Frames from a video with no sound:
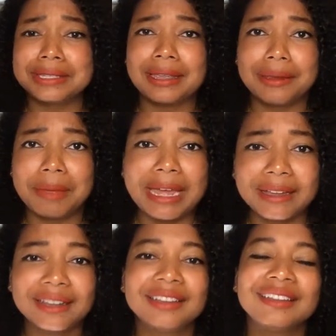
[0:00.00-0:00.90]
you back.
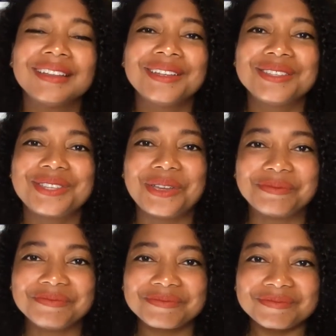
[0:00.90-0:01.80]
So,
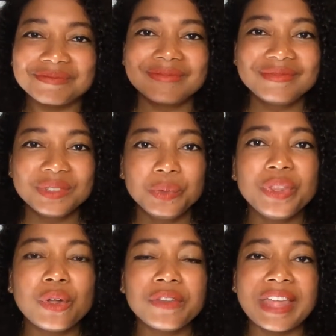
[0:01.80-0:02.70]
with all
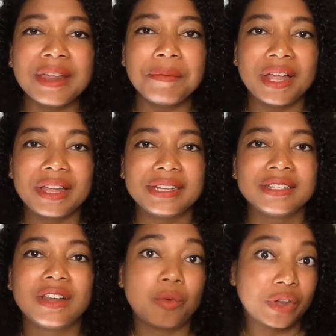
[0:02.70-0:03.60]
of that in mind, I
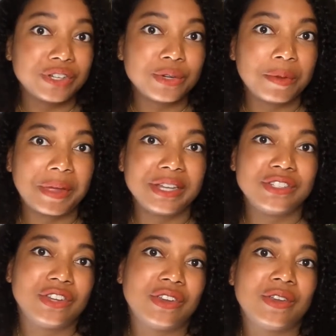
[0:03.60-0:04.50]
wanted to remind
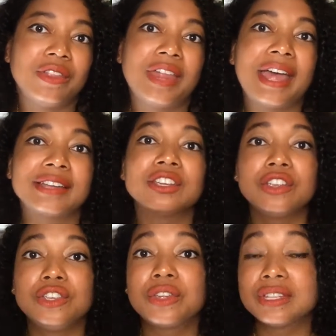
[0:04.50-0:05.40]
you that you
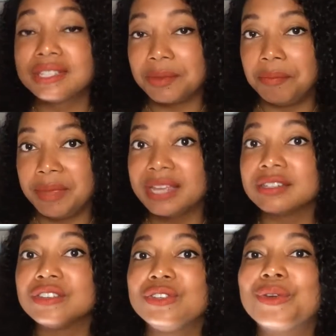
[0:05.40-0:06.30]
can submit
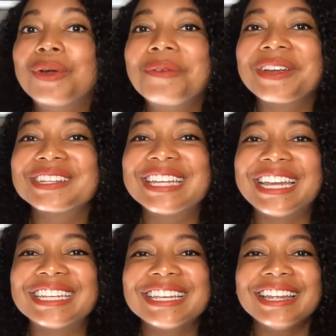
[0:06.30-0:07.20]
your worksheet
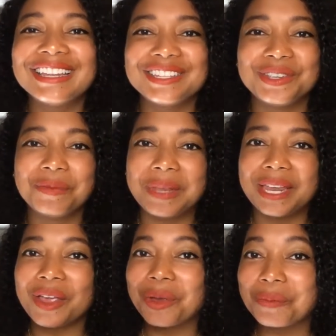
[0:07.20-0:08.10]
to be
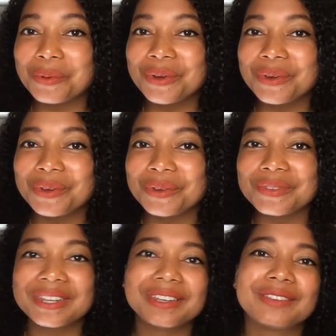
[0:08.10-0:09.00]
approved
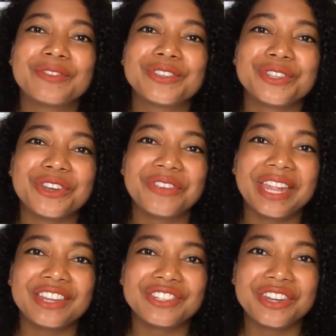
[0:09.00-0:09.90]
for
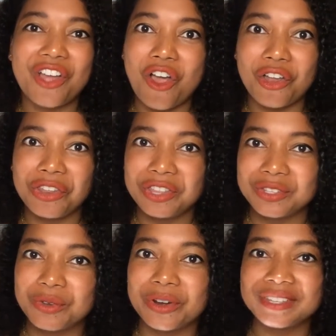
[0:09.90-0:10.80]
certification on this
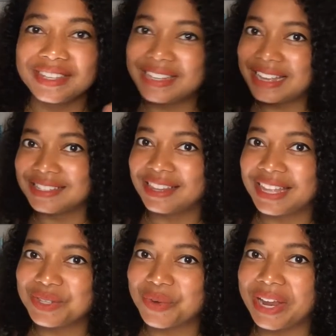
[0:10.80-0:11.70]
course. Yes, that's
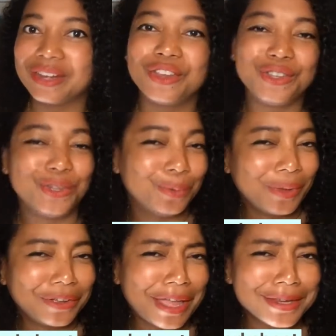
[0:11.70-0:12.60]
right, you will
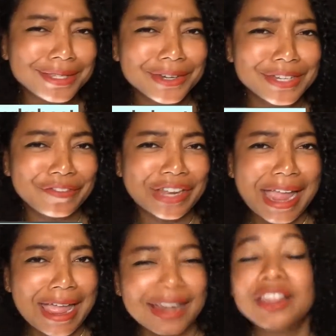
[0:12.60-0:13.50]
get a
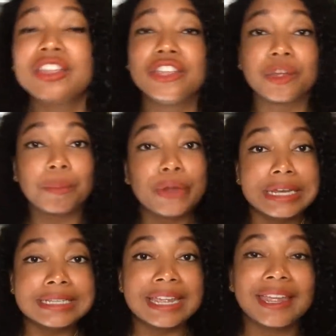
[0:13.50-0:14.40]
certificate. You can print
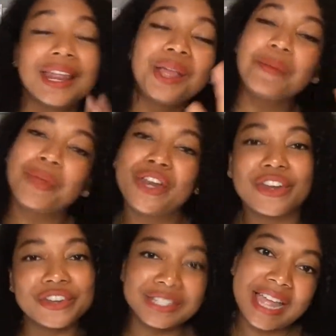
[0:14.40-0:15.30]
it, put it on your
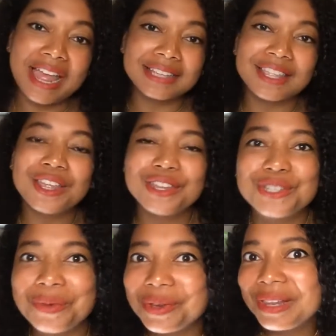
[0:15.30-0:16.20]
desk, do what
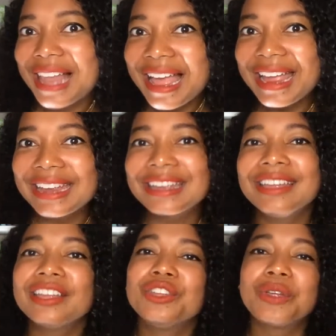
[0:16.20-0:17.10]
you like.
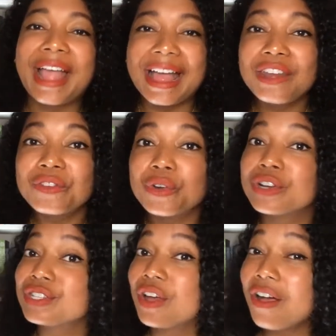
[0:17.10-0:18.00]
You can, of course,
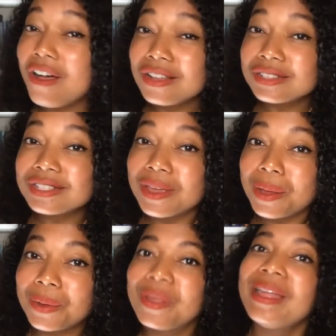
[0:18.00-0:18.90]
also
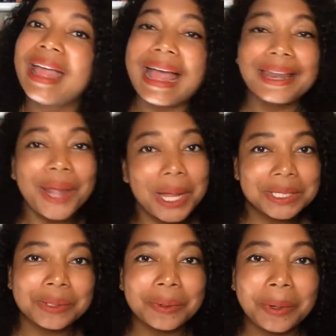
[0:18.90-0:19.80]
add a Hustle
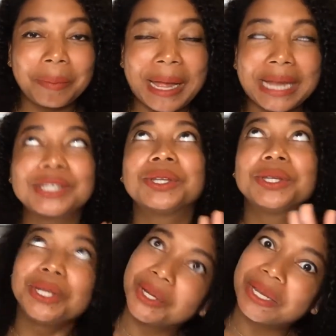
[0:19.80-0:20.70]
Crew badge to
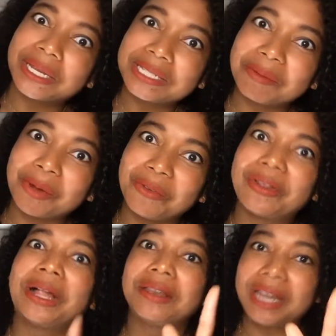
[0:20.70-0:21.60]
your LinkedIn profile.
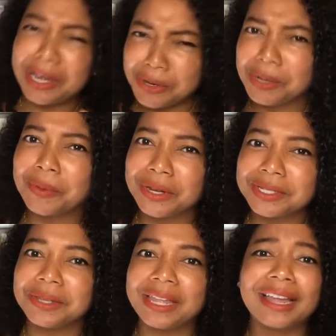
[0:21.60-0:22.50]
I know you want to do
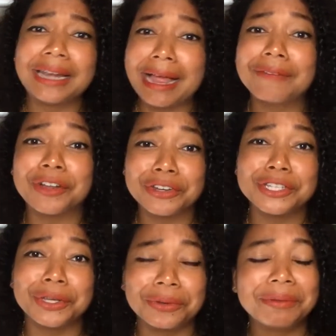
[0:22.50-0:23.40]
that. I've got to,
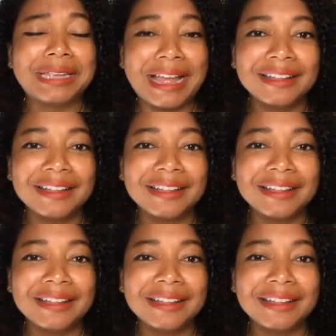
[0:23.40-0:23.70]
yeah.